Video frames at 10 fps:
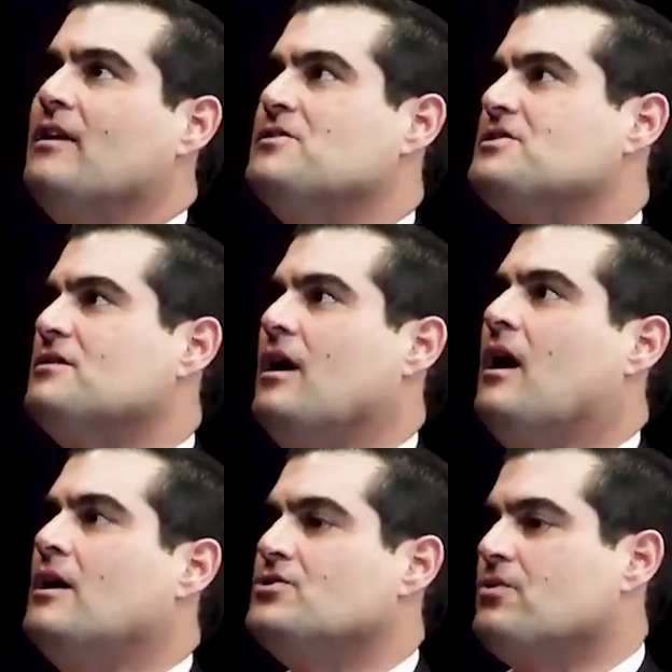uh, there's one
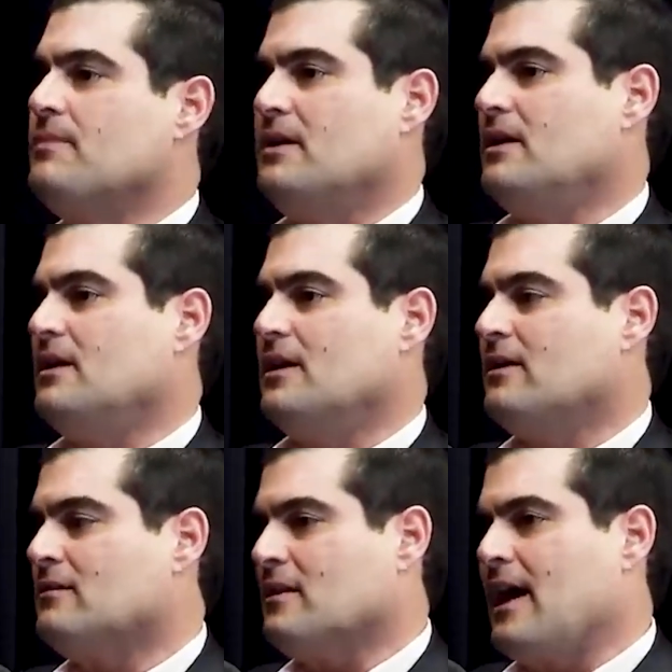hundred million
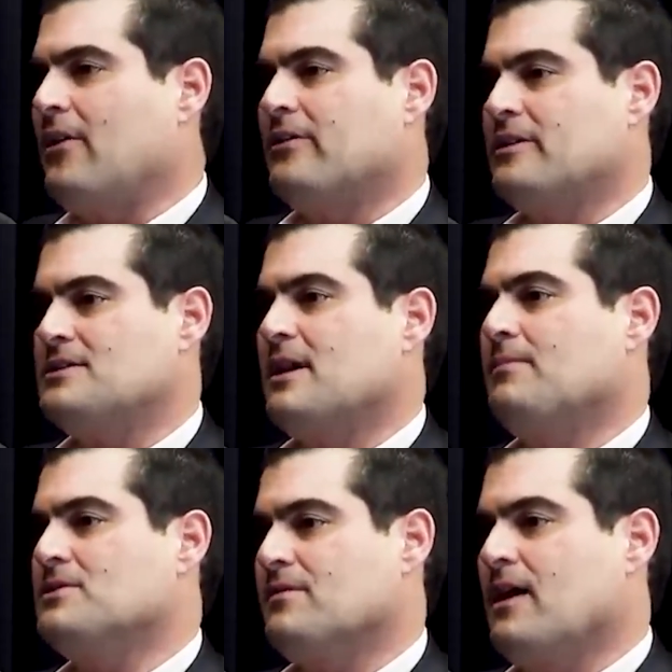literal
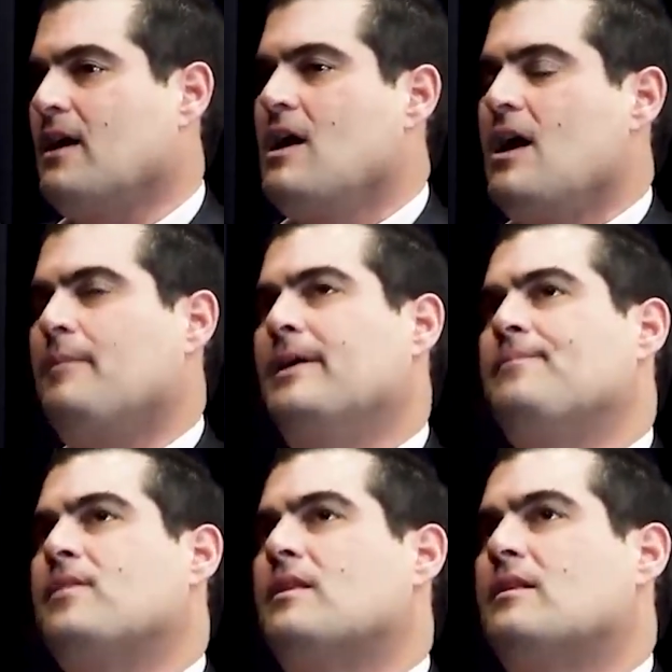counterexamples about, I mean,
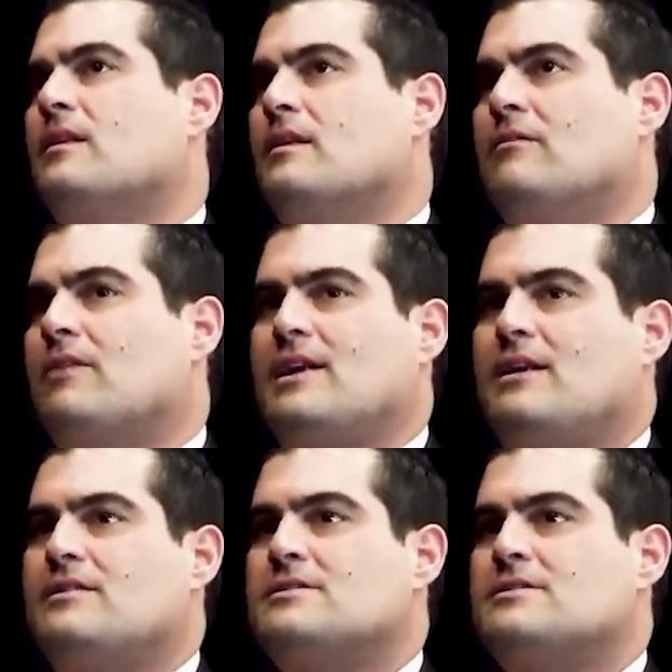right now